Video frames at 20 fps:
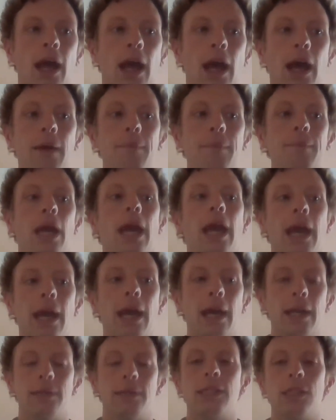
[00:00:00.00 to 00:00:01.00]

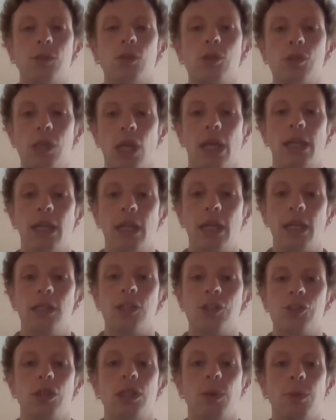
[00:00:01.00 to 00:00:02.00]
And this was an
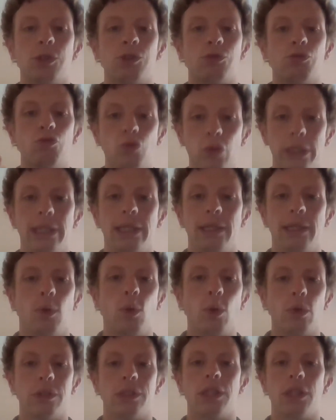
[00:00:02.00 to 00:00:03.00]
industry that was really
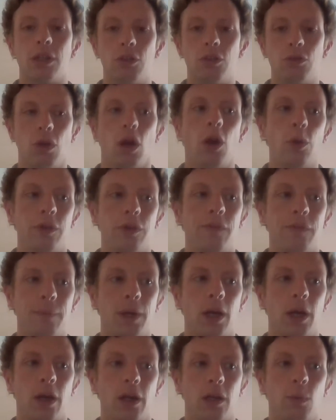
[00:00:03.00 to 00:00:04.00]
important to the growth of
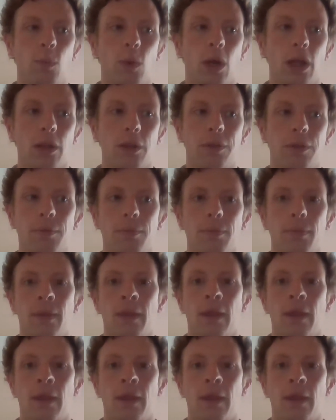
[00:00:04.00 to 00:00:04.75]
American wealth.